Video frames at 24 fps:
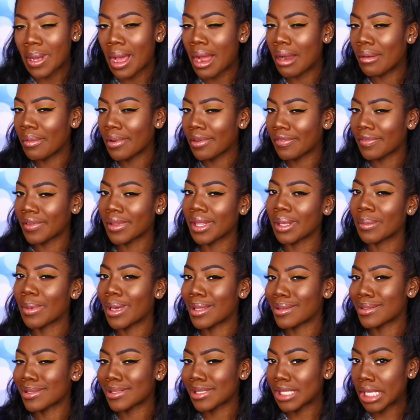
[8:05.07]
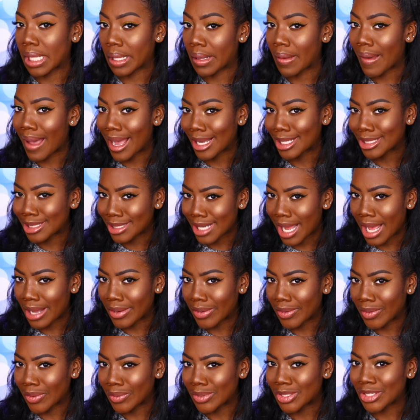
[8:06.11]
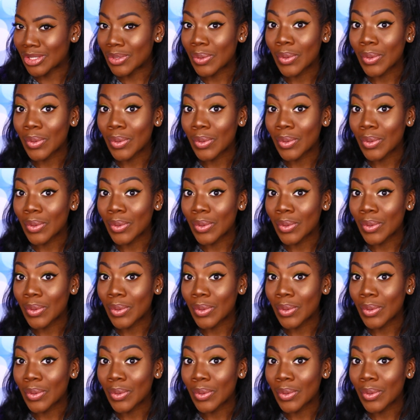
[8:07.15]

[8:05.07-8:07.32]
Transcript: how we're feeling about this yellow eyeshadow.